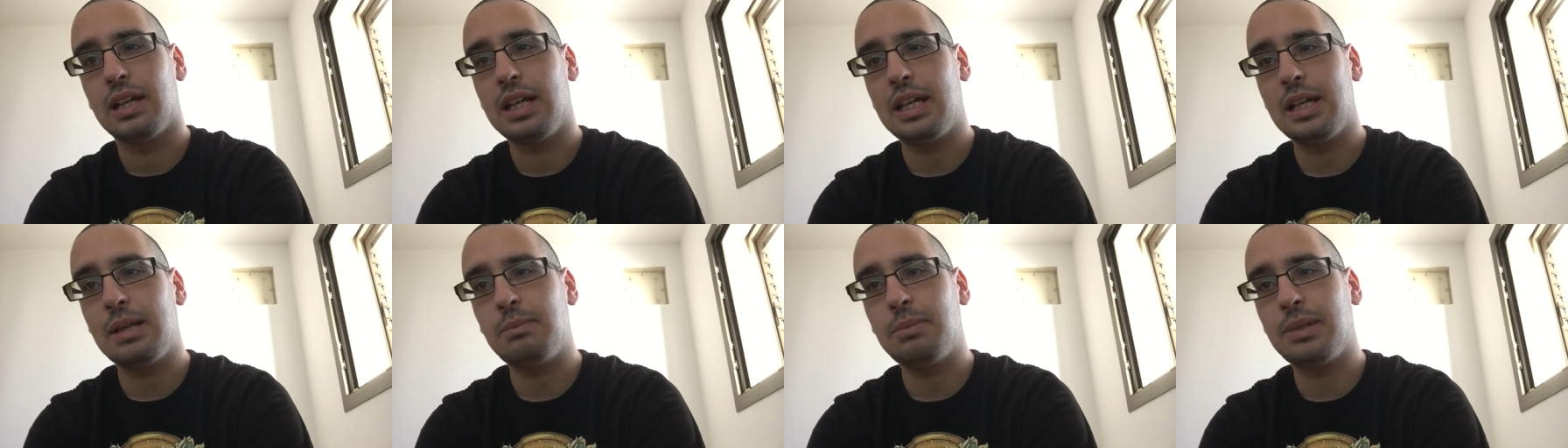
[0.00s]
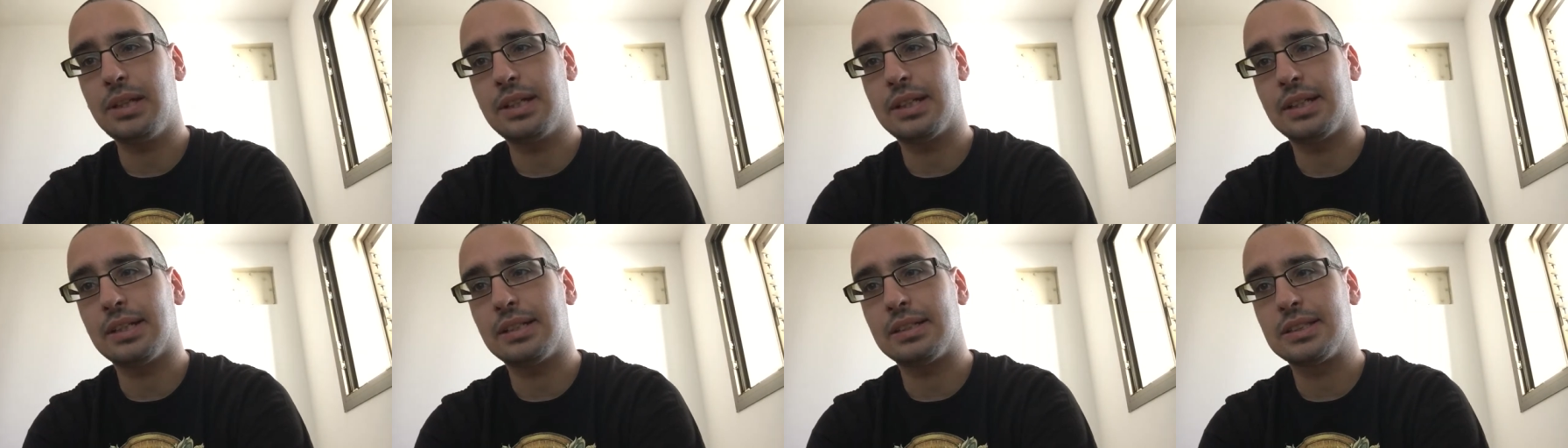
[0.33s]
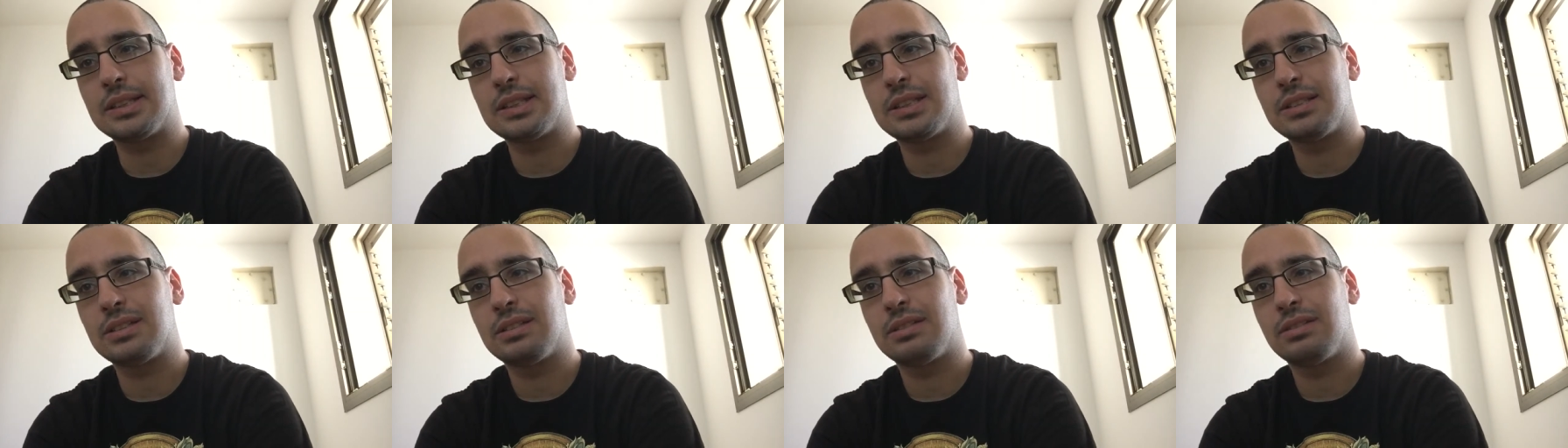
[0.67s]

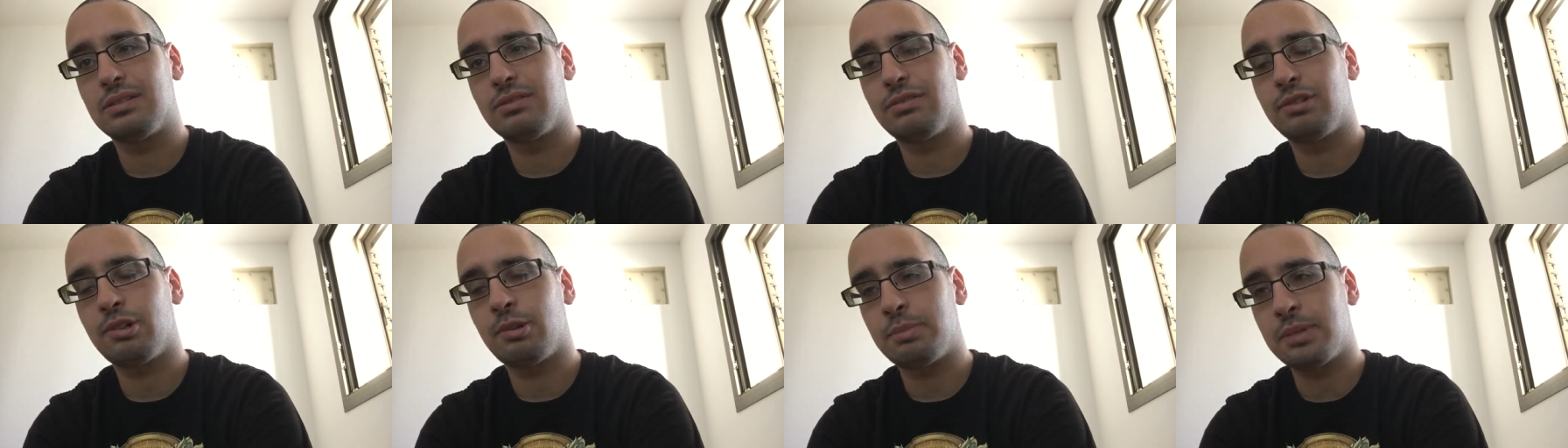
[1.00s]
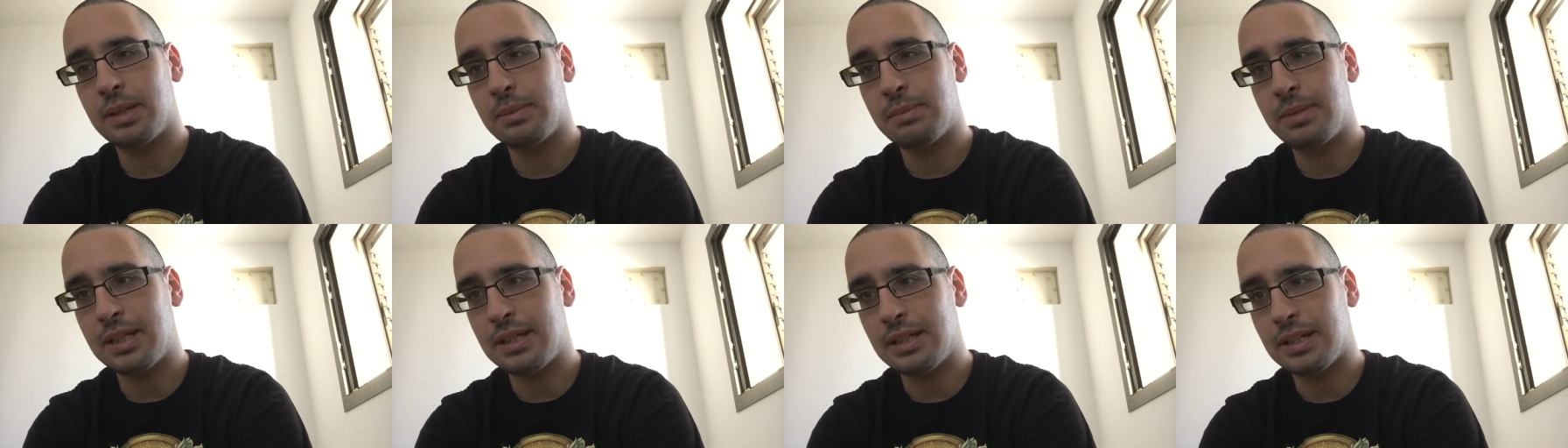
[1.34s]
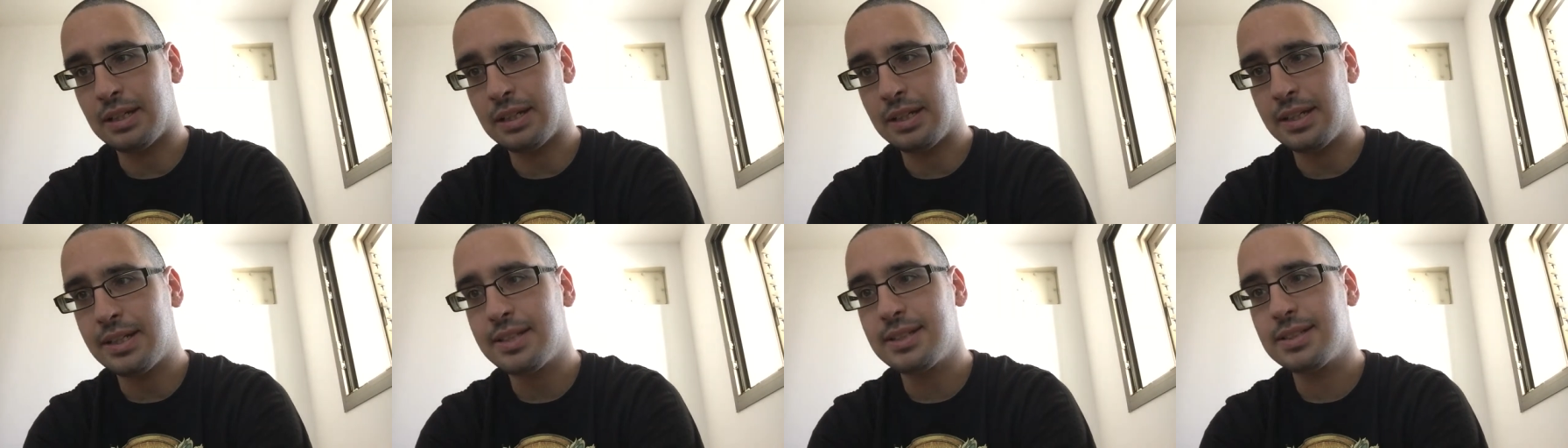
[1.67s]
immigrants from the
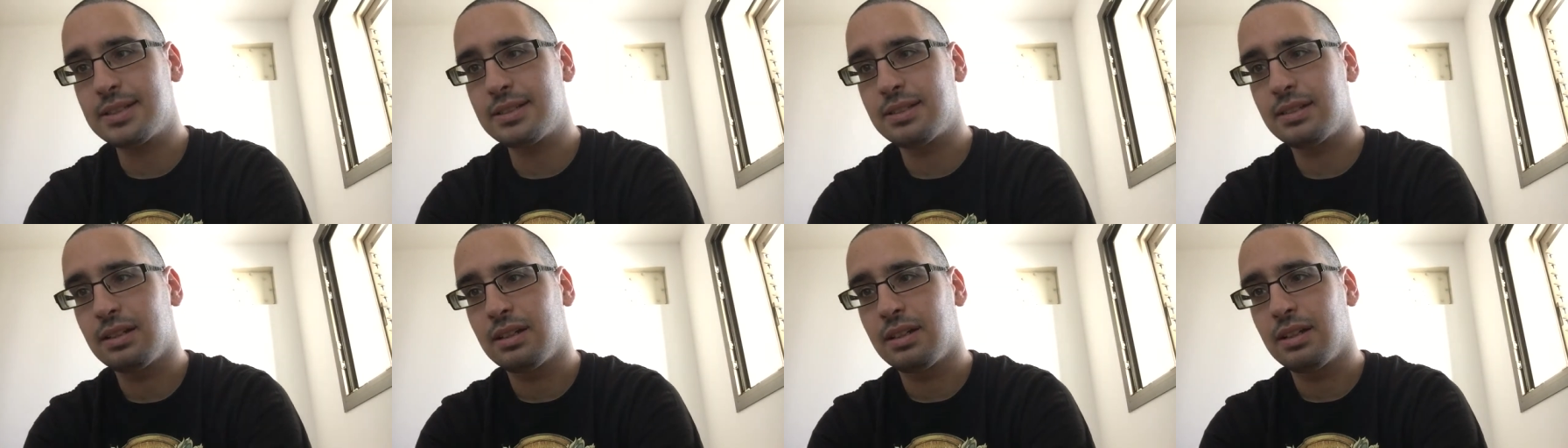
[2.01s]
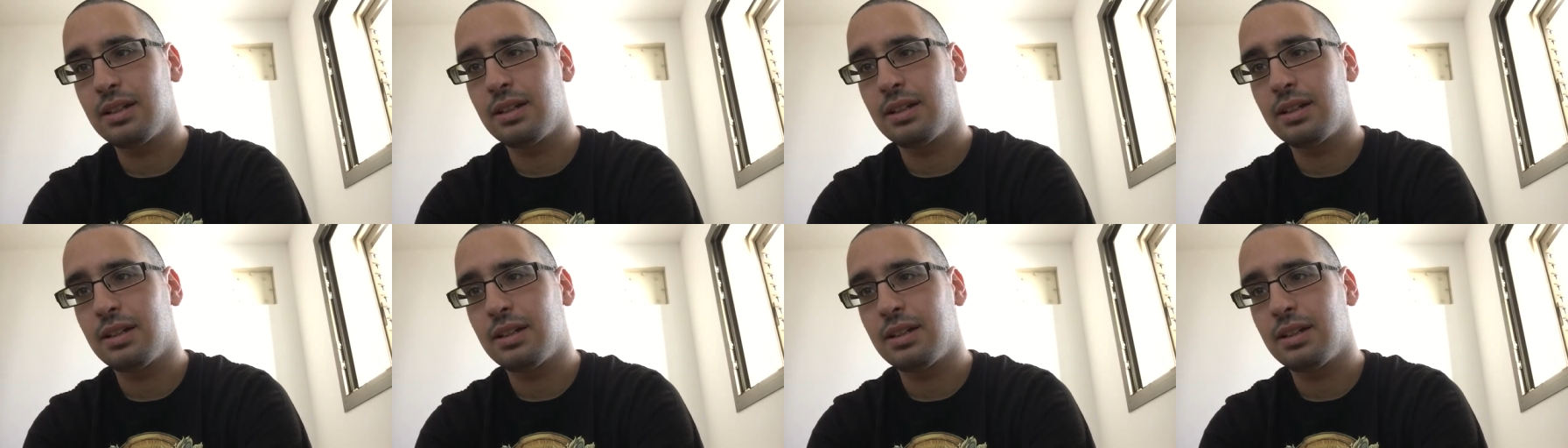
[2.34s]
Middle East